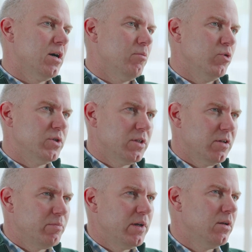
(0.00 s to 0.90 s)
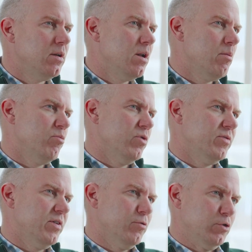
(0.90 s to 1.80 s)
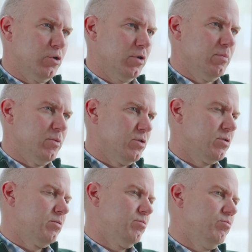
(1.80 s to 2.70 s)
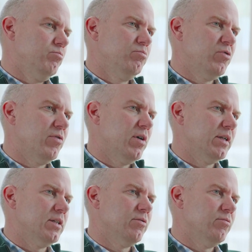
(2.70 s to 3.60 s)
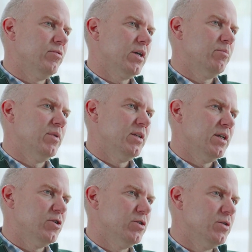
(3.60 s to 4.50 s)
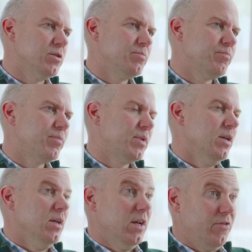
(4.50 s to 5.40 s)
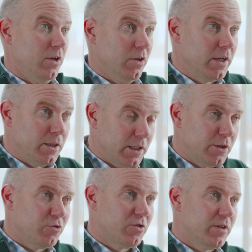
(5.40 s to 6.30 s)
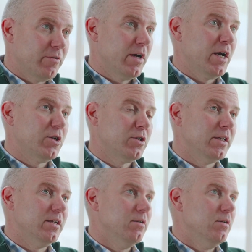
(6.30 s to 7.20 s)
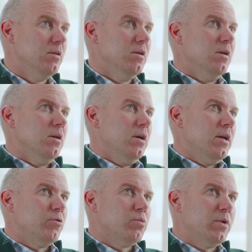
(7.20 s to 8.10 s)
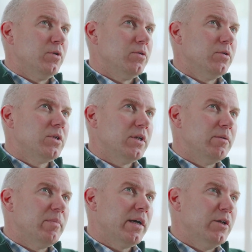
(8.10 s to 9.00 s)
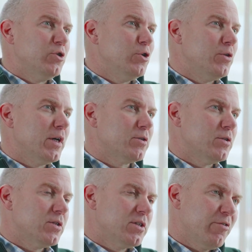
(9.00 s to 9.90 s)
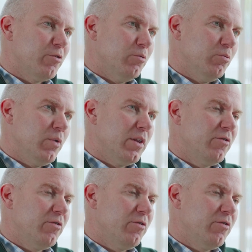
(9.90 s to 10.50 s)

upwards, and there have been a number of different documents providing different recommendations. If you look in the literature, there was one study back in 2007 where they